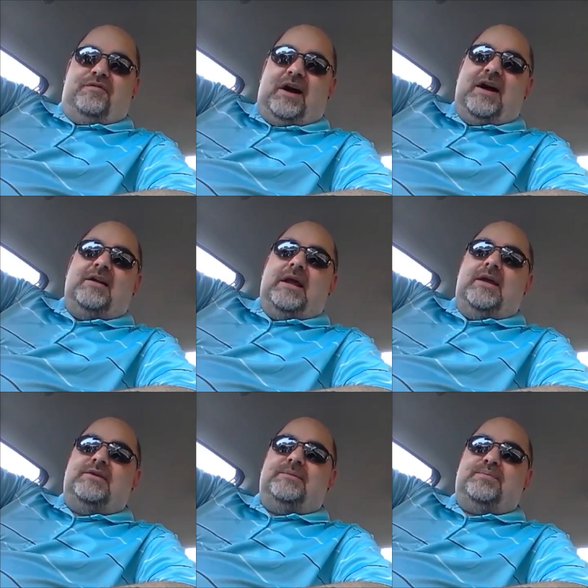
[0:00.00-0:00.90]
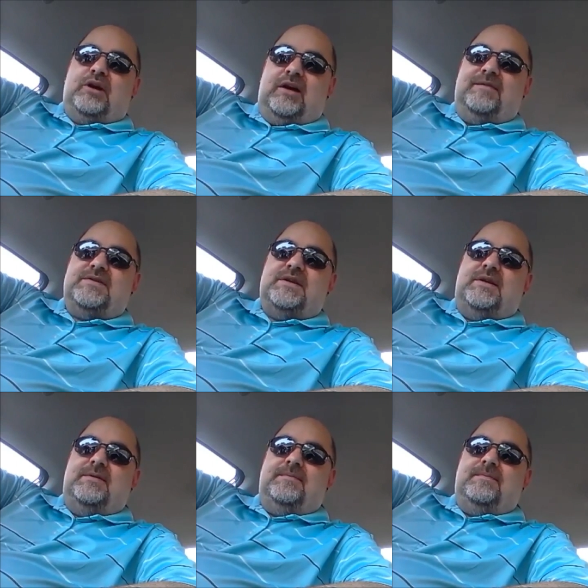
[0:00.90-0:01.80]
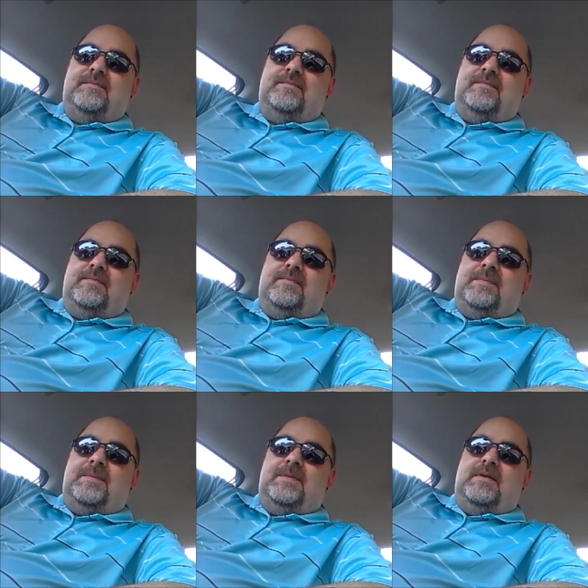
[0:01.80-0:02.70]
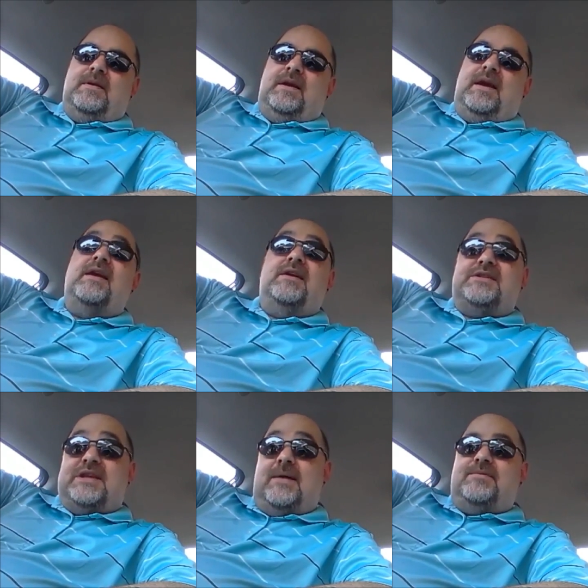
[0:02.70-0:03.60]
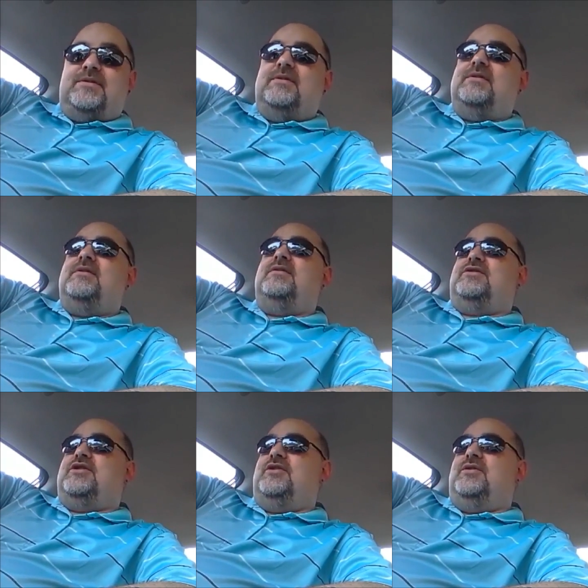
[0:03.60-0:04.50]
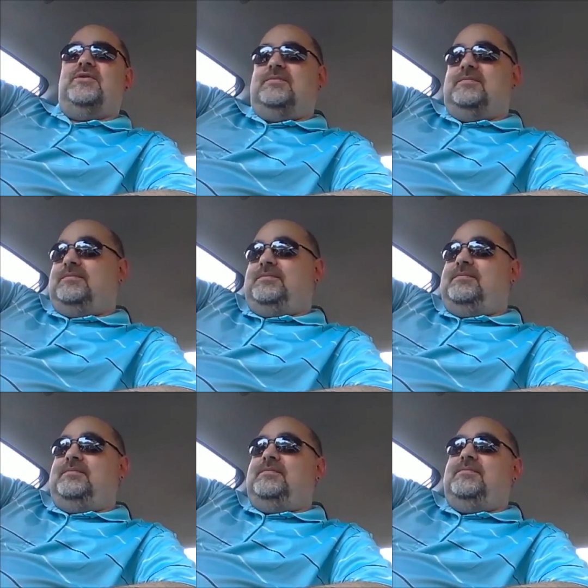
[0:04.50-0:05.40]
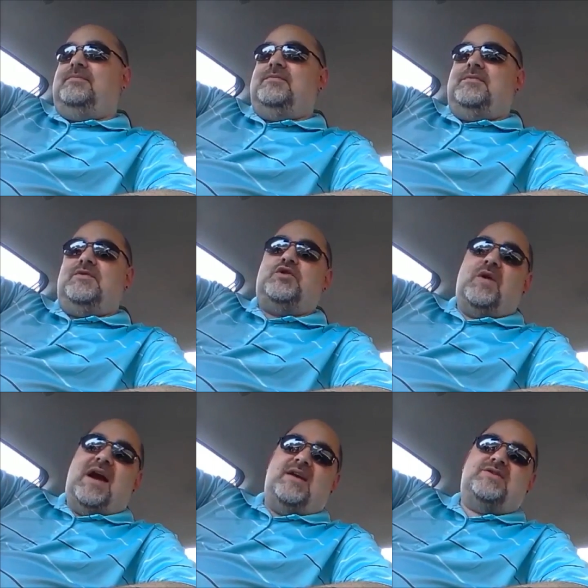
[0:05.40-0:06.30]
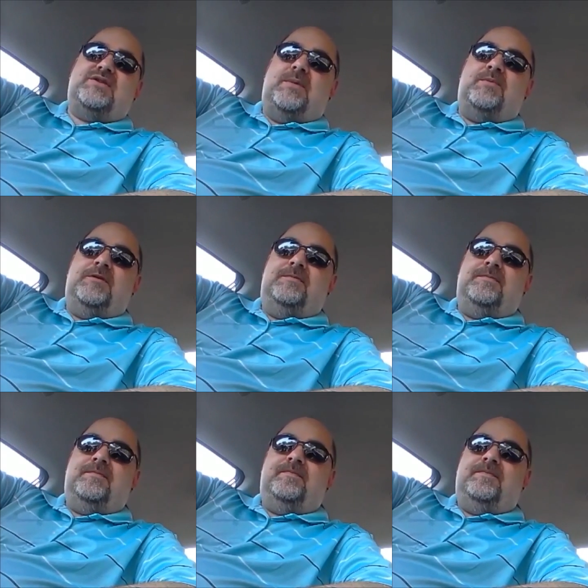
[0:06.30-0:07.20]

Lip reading: who violate privacy in an attempt to trash someone.